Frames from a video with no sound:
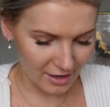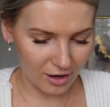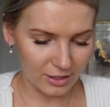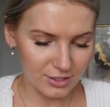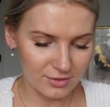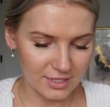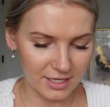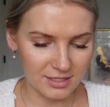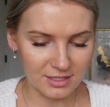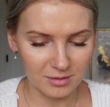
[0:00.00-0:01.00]
Also
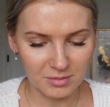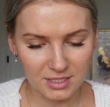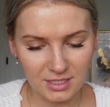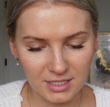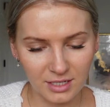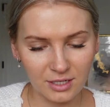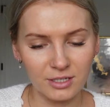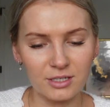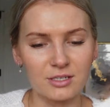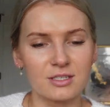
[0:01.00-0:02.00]
sent some stickers,